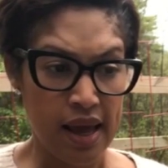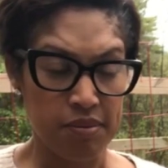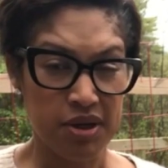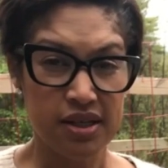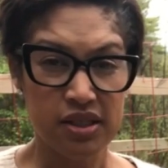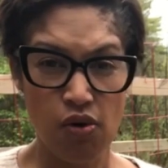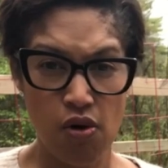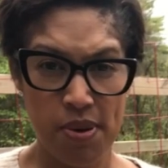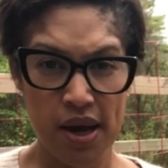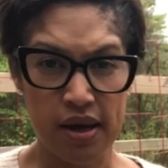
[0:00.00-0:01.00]
And because they were
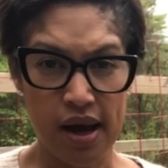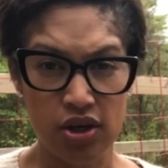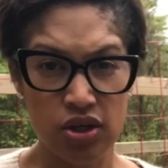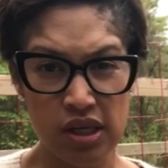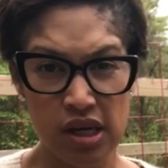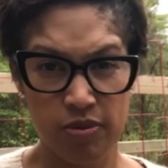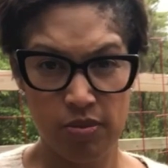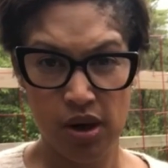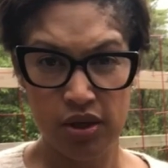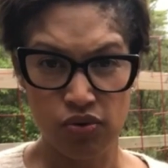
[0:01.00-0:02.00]
opaque, I couldn't keep
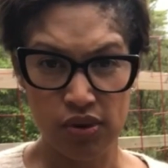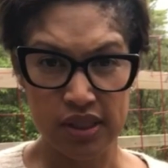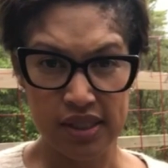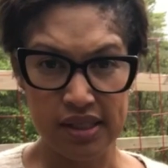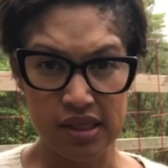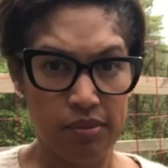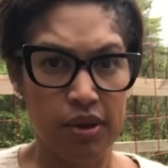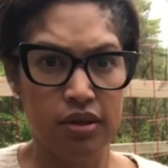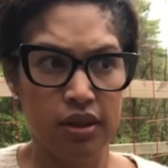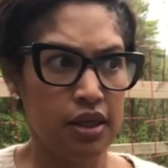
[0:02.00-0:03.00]
them on during the daytime.
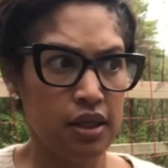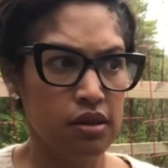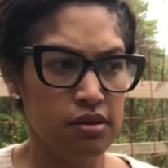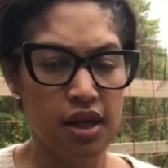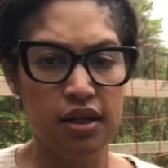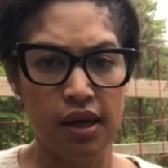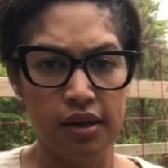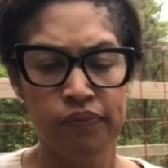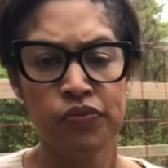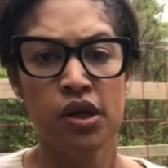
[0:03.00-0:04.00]
They, they need sunlight.